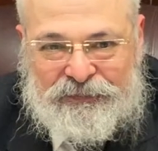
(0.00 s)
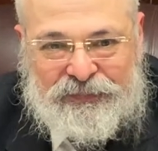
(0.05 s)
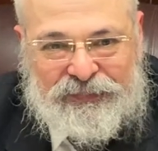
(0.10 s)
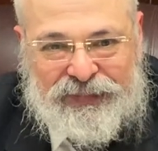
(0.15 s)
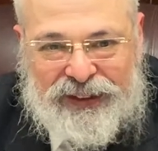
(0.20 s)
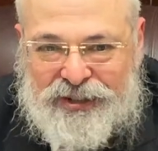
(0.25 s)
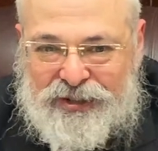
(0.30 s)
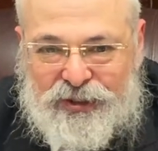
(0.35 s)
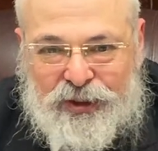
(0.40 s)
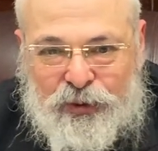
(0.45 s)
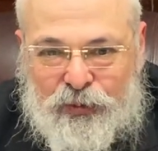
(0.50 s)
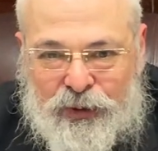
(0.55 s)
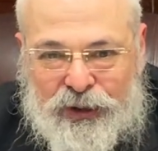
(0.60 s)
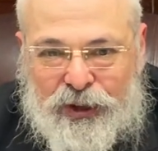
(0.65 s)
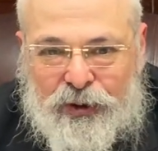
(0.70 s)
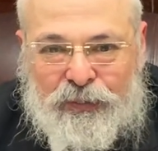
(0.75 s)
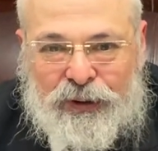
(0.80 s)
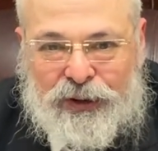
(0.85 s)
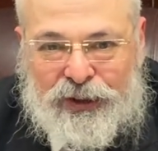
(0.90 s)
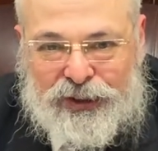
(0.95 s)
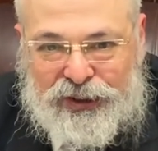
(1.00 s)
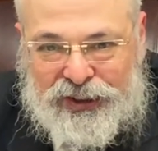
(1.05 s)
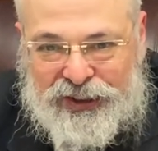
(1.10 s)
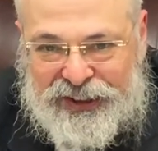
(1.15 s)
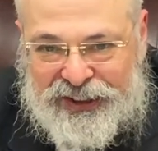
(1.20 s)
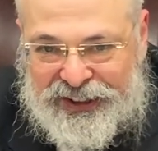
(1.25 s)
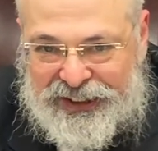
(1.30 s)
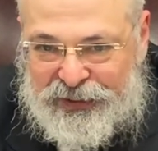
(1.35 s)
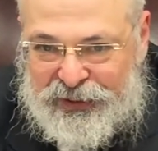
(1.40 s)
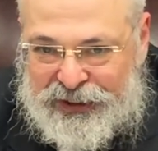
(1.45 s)
She's not a widow
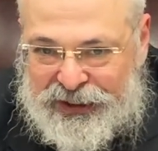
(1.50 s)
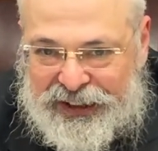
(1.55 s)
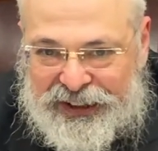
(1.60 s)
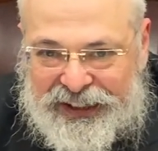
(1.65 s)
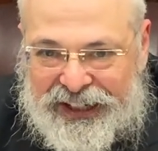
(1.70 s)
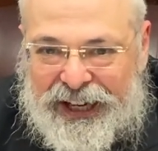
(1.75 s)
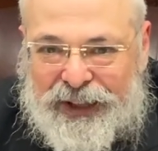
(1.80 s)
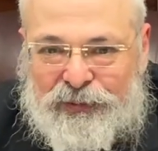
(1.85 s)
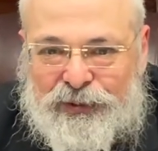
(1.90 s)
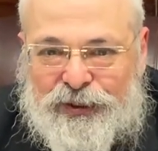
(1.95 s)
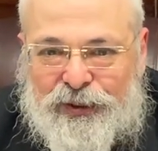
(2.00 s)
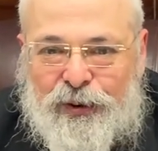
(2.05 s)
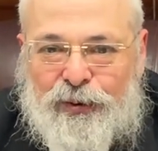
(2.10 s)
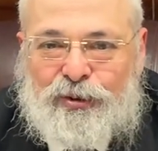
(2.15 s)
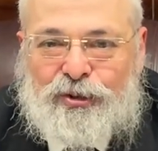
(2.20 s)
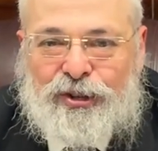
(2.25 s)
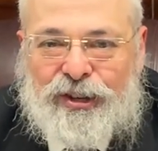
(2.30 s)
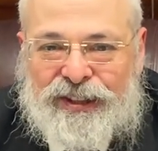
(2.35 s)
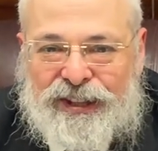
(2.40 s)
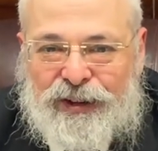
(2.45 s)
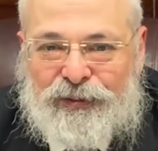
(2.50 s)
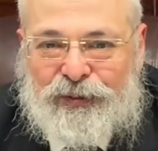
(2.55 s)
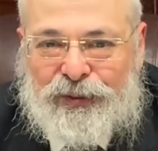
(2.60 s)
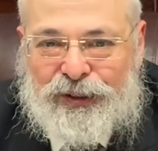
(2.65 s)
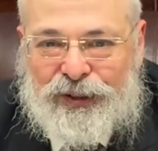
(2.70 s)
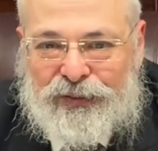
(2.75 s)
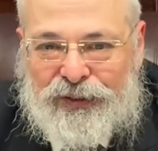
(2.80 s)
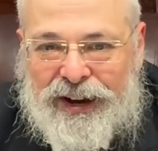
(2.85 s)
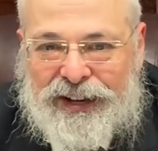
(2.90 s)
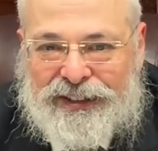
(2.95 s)
because the get was kosher, and therefore
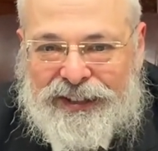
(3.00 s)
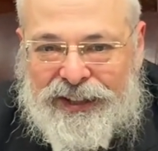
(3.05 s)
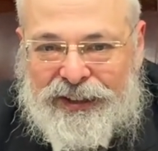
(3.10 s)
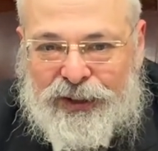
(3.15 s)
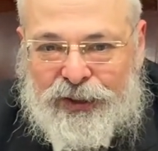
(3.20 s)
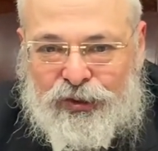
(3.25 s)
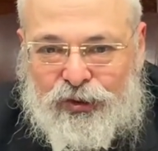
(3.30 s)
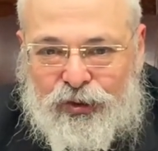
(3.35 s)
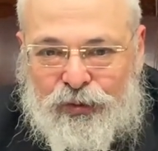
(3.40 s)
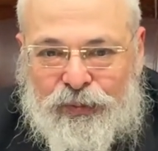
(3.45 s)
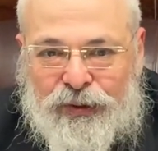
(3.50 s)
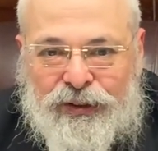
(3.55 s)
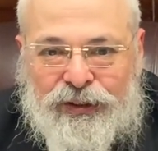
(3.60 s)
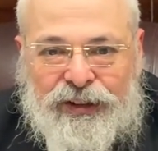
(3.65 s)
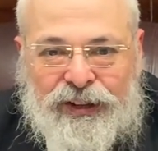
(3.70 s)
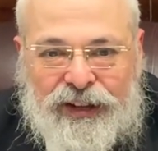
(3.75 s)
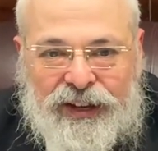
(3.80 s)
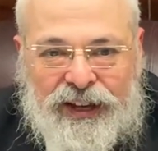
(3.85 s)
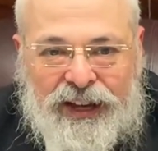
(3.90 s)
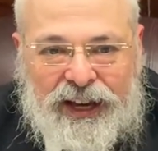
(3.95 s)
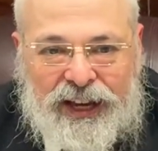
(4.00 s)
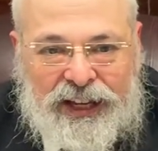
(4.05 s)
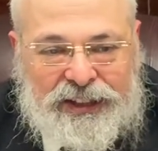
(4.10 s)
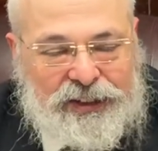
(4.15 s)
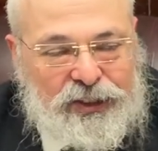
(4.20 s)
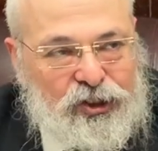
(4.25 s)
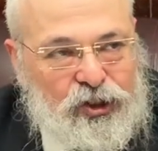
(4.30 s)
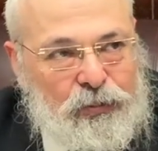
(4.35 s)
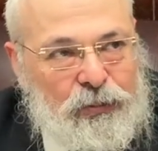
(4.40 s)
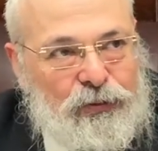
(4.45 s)
you write in the ksuba as a
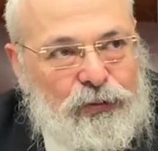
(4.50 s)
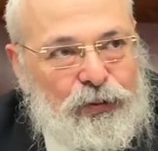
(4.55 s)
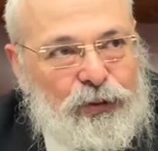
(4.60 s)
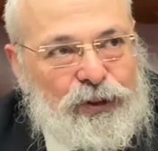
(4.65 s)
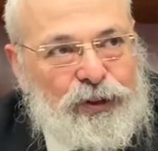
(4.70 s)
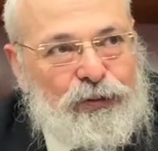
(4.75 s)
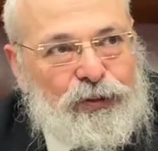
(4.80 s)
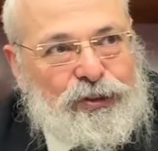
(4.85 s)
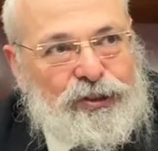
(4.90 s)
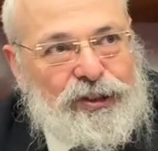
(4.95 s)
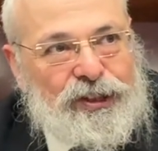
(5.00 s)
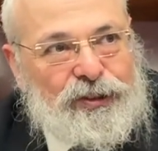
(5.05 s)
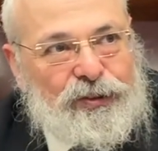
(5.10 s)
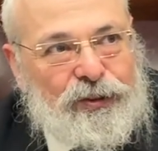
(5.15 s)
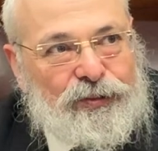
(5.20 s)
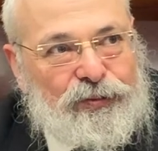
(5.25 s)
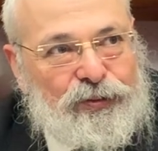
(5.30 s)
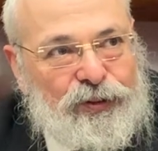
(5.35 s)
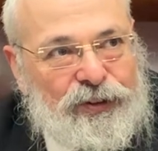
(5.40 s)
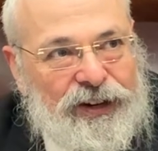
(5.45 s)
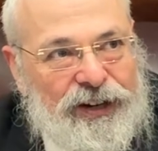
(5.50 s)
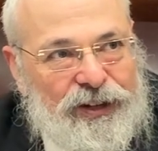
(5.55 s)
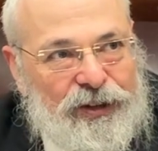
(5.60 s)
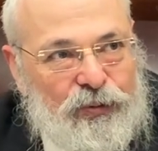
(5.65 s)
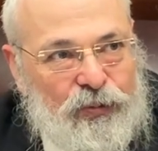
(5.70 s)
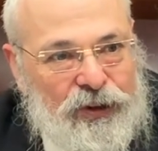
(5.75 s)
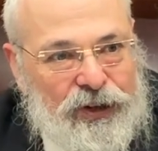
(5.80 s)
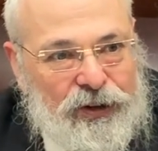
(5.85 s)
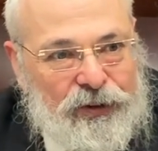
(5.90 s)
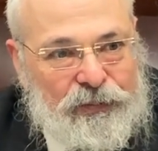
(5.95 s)
ksuba for divorcee, not for a
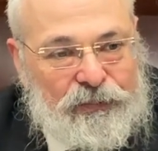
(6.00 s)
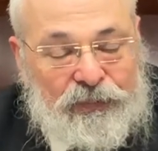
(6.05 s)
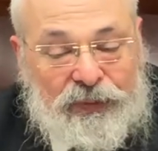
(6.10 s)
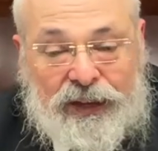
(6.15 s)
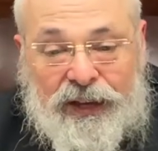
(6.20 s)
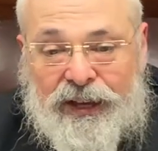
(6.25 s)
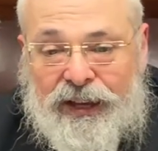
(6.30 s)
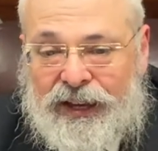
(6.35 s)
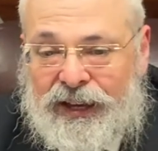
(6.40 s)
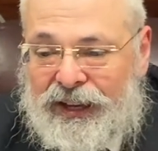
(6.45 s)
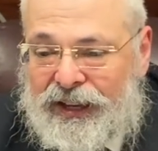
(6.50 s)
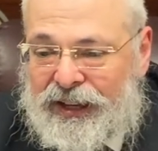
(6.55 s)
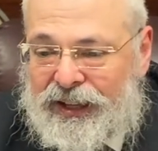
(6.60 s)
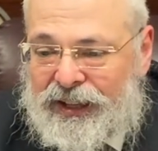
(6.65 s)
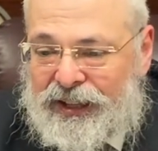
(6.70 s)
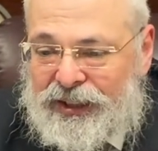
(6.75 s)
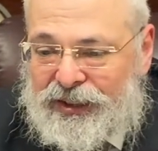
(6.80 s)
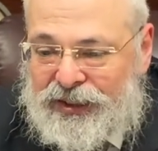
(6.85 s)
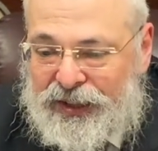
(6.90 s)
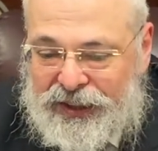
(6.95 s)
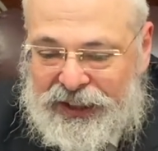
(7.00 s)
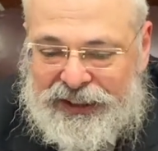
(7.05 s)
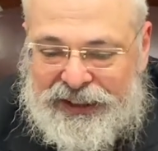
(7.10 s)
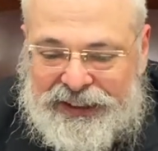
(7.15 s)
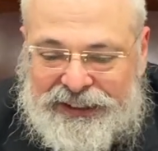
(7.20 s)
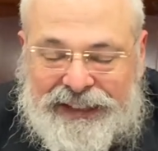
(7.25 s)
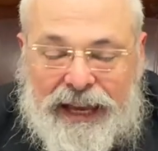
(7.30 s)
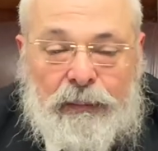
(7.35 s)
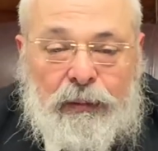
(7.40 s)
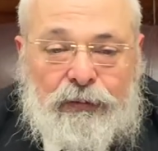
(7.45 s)
widow. So this
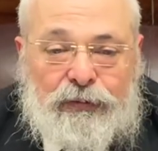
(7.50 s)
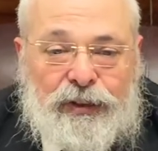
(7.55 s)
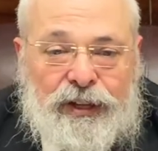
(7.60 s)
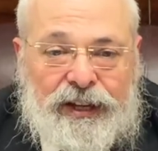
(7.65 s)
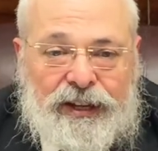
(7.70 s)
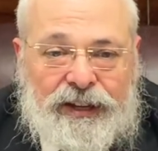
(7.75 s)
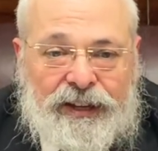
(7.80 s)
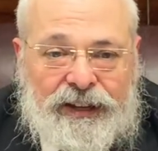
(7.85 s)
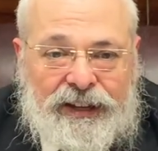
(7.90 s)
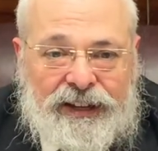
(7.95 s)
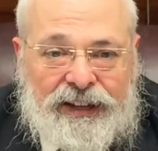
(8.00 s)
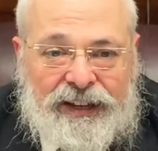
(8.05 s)
is some of the